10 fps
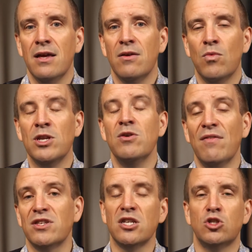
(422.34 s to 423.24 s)
when you have
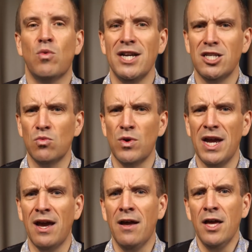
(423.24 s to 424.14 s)
a situation
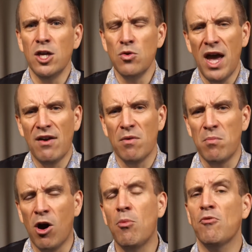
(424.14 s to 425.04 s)
where you have a
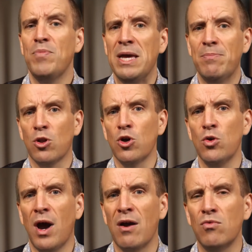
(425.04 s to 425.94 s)
mob of people
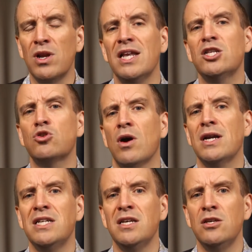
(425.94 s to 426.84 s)
who are really
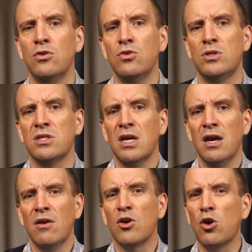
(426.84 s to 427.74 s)
trying to use
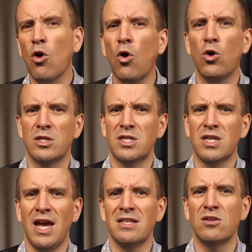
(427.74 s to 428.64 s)
the courts
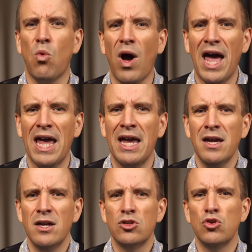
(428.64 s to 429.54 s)
as a way
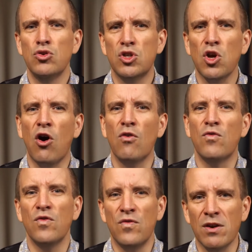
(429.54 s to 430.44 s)
to solve
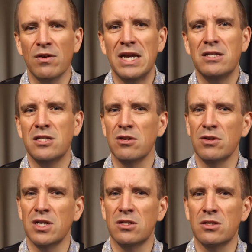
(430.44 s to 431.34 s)
very
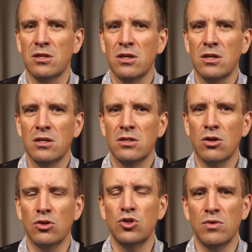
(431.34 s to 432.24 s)
serious
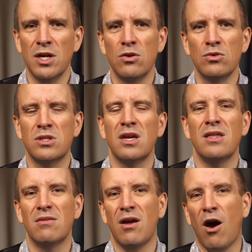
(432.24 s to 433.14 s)
social ills
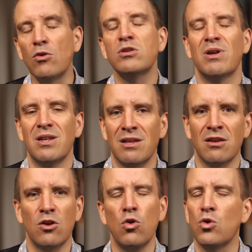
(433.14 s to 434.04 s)
that ultimately the
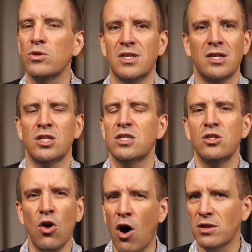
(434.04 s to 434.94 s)
courts are just
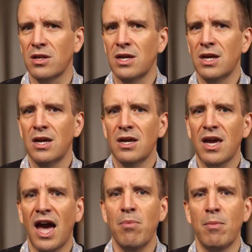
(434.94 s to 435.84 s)
not
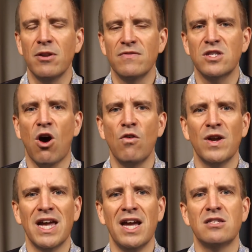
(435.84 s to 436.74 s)
capable of
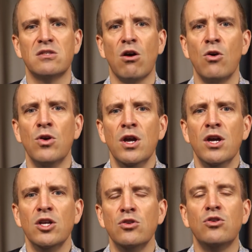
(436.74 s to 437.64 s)
solving? And so
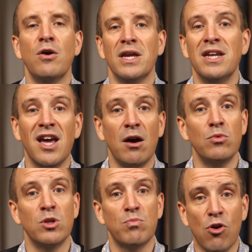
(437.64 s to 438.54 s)
you don't end up
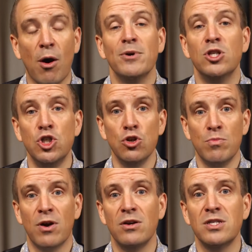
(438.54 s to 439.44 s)
with proper due
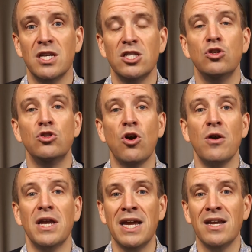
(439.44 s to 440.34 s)
process. You
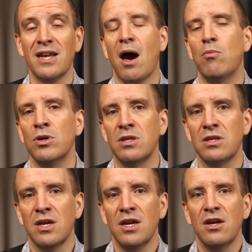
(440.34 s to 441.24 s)
don't end up with
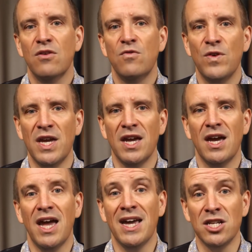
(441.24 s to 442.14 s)

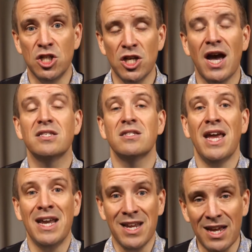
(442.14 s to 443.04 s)
fair and just
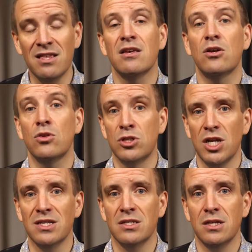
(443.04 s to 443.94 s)
and ethical
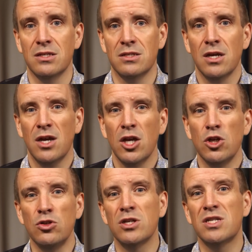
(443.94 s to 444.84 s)
justice.
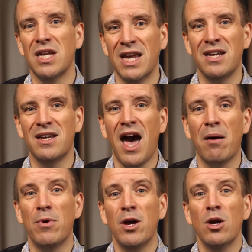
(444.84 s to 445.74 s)
You just end
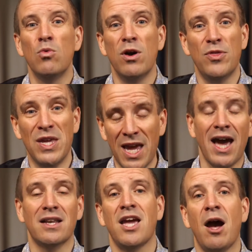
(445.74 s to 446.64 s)
up with the
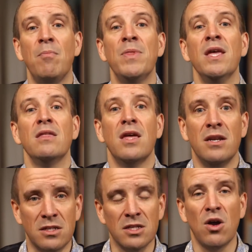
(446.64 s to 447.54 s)
outcome that
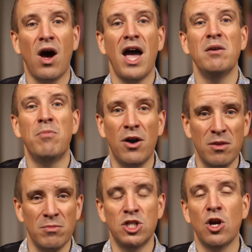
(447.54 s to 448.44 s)
is desired by the
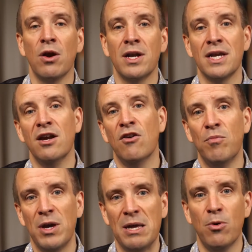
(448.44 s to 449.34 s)
majority of
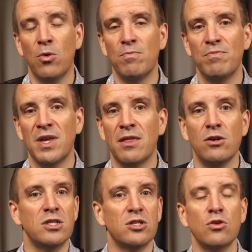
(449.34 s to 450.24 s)
people. And
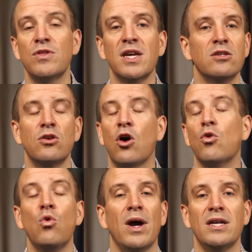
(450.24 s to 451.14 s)
those two things are not
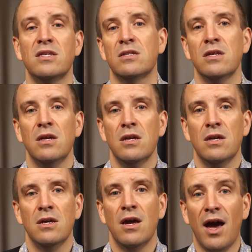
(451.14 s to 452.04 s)
always
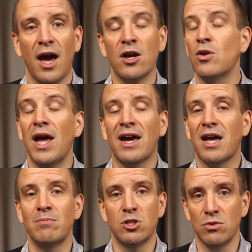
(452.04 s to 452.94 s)
are good
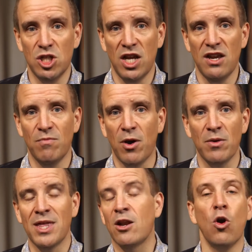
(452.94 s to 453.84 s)
outcomes to achieve, by the
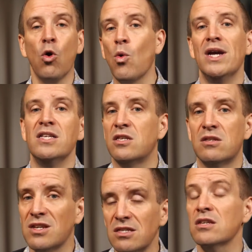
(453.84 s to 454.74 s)
way. They're not always
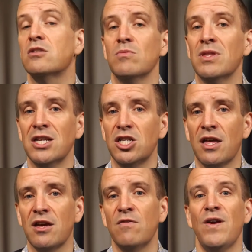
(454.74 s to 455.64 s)
consistent with each
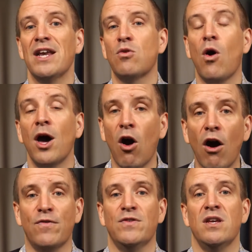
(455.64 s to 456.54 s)
other. In fact, quite
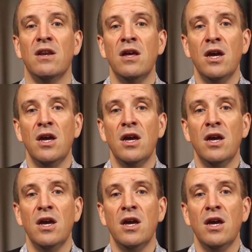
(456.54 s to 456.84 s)
often,